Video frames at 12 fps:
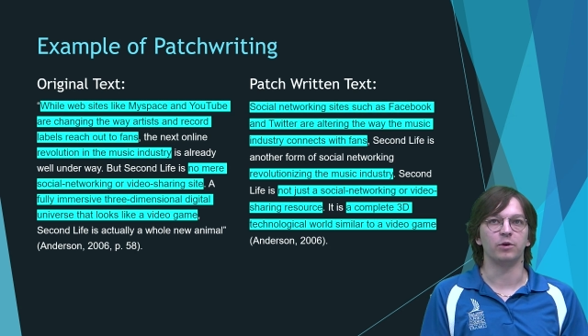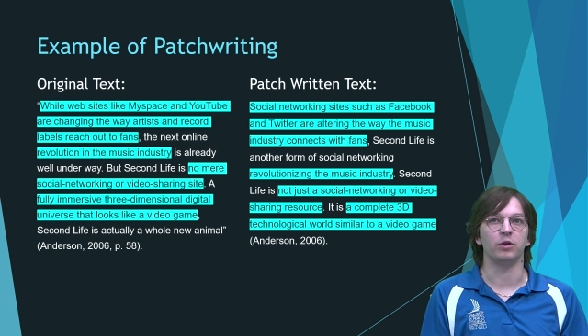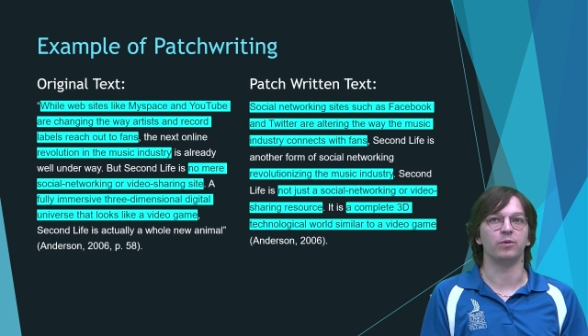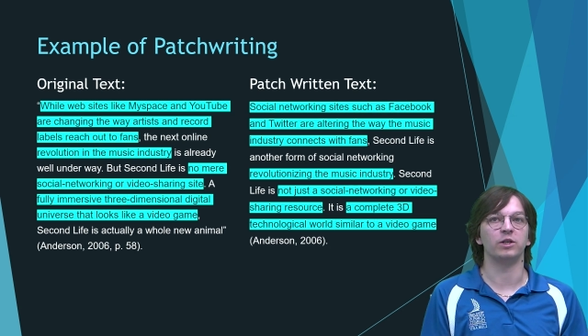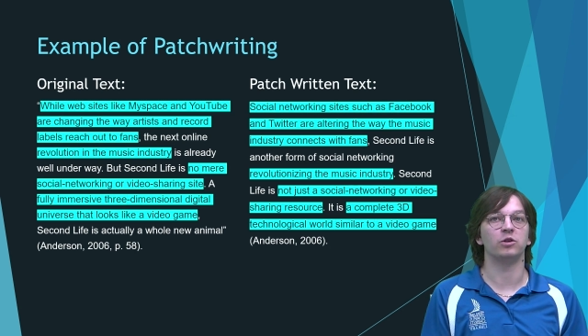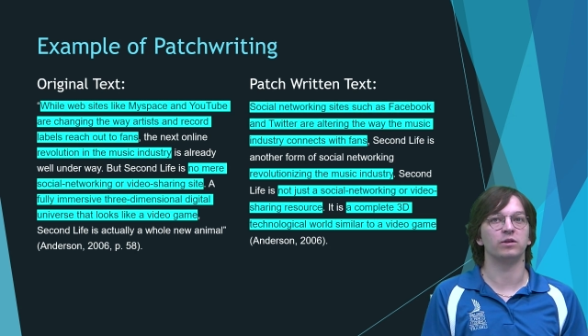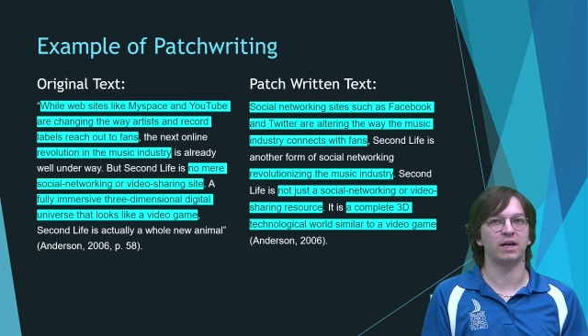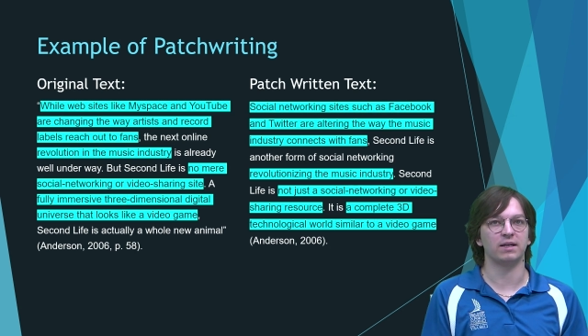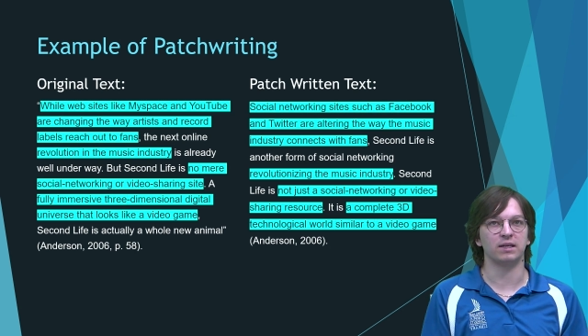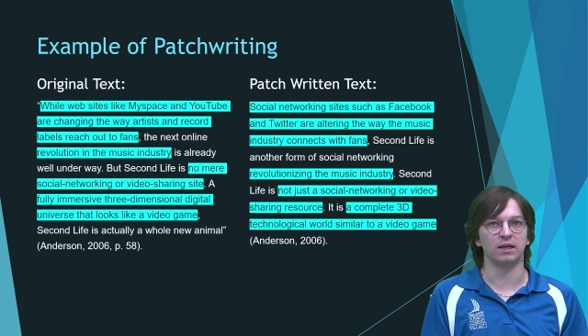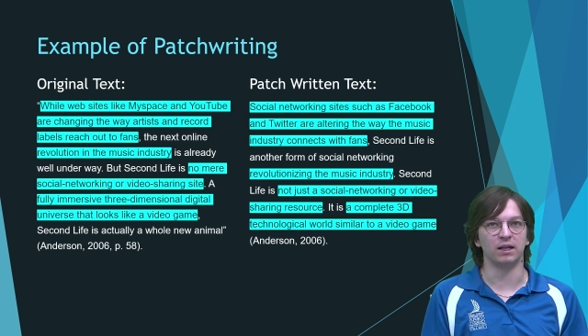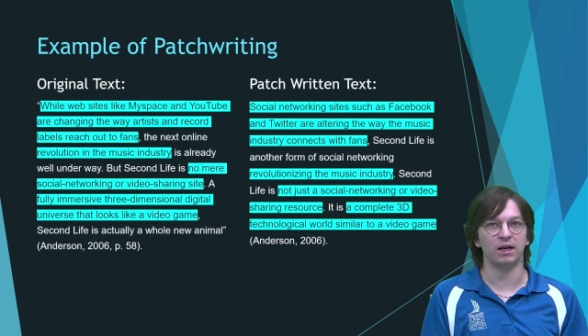the original
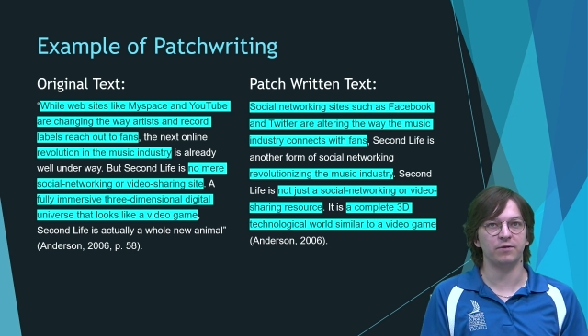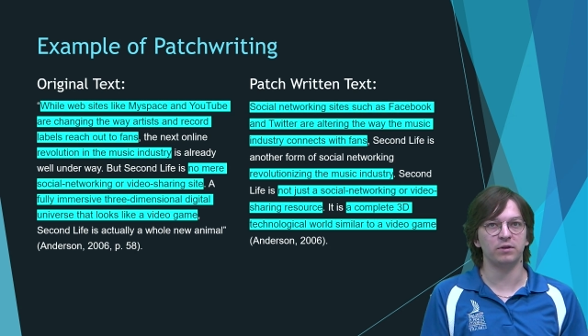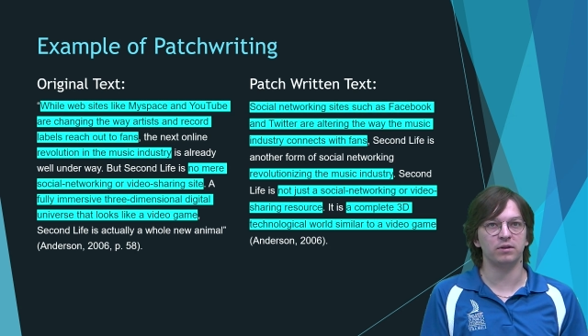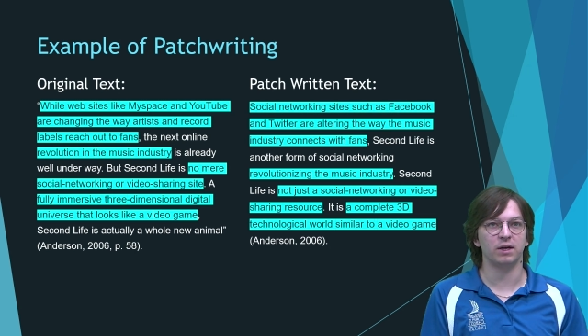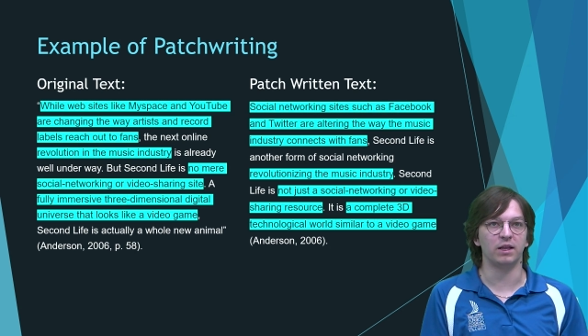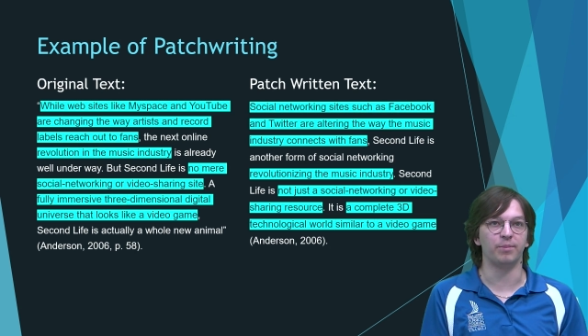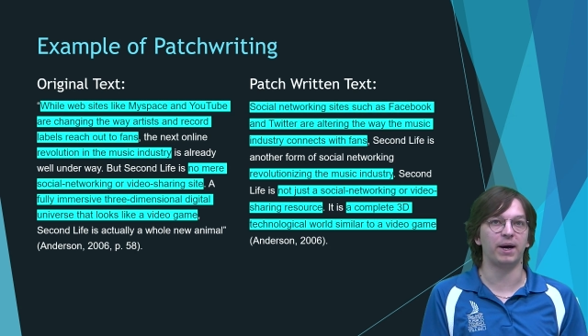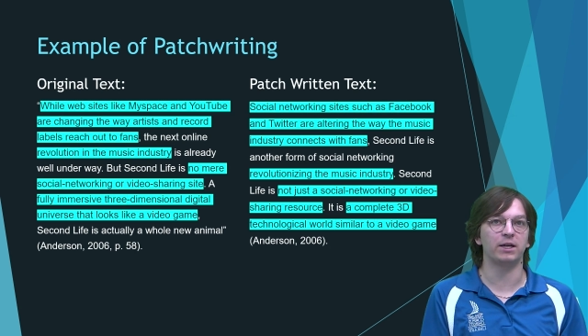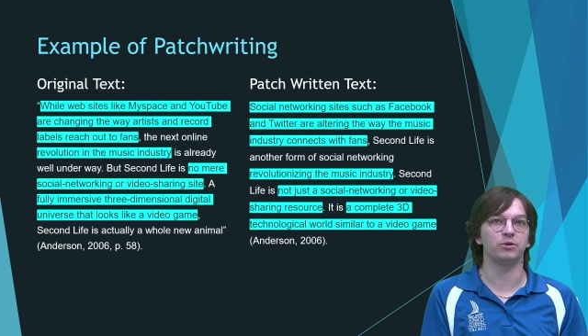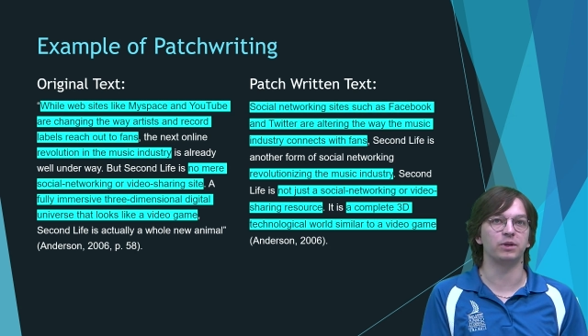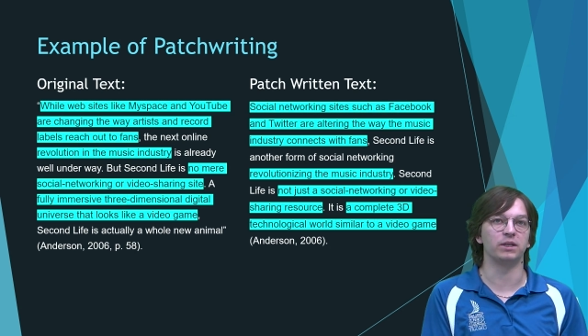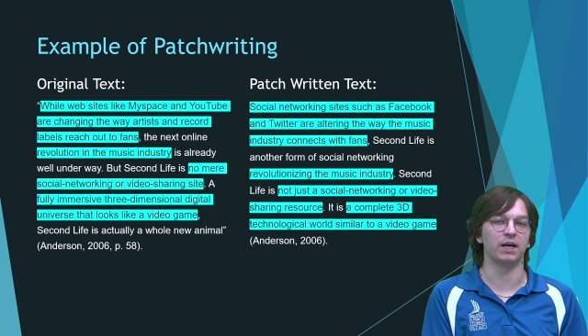text on the left and the
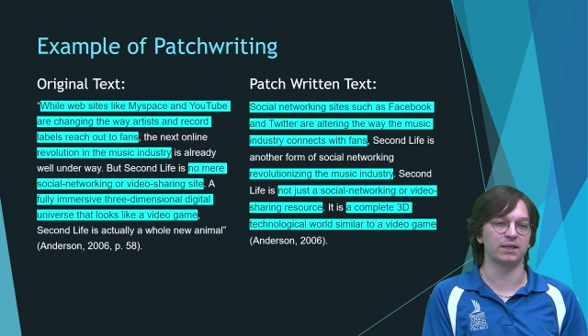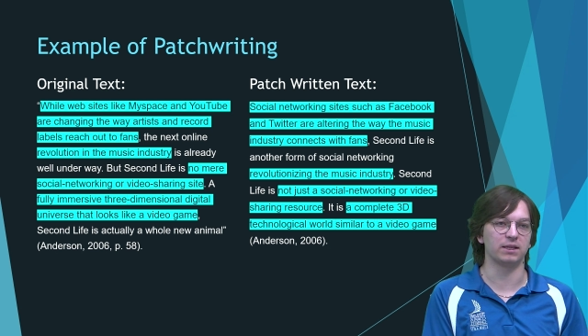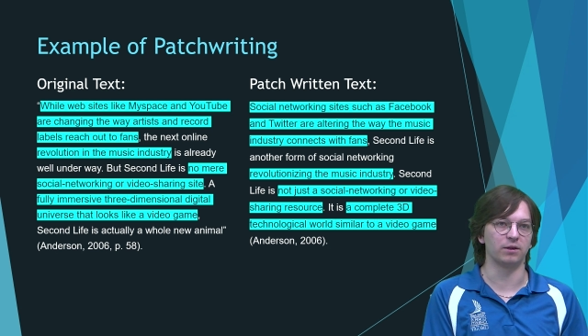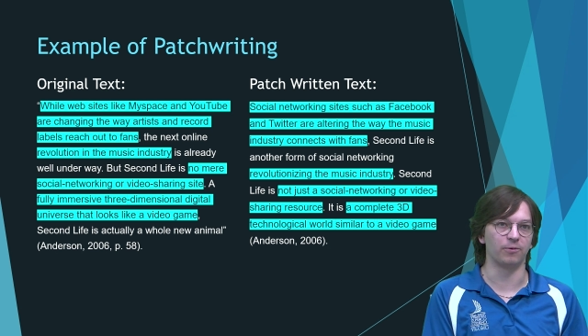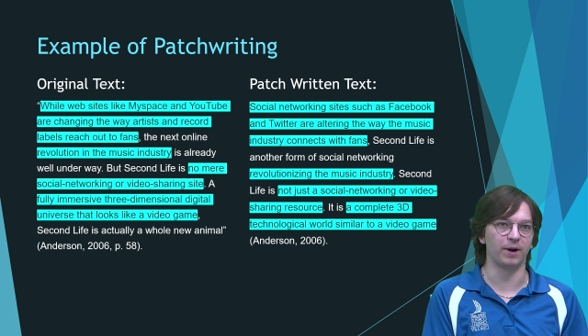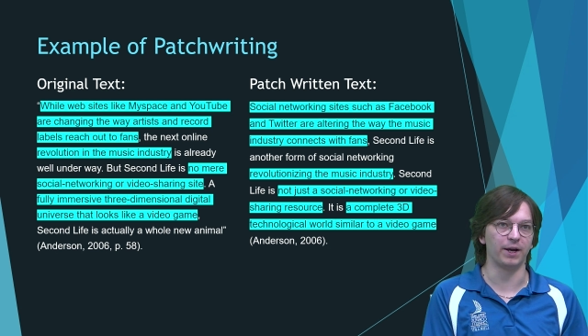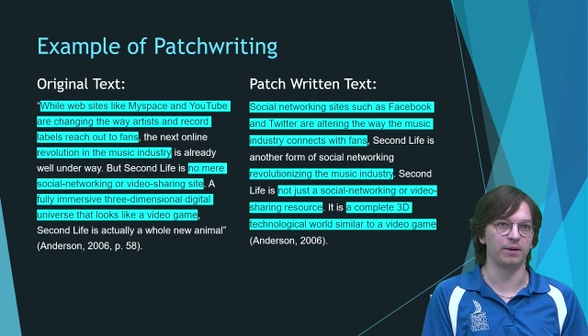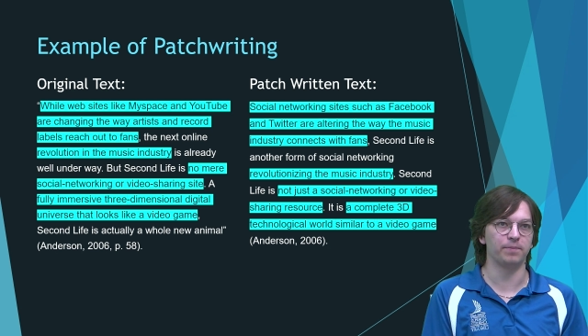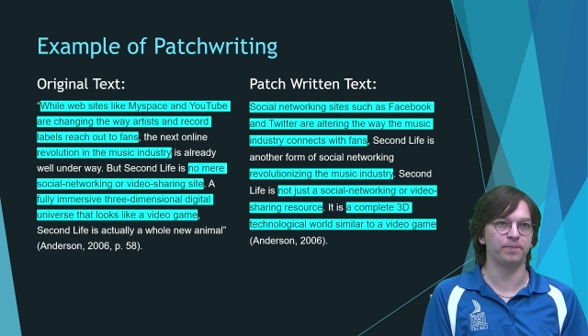patchwritten text on the right.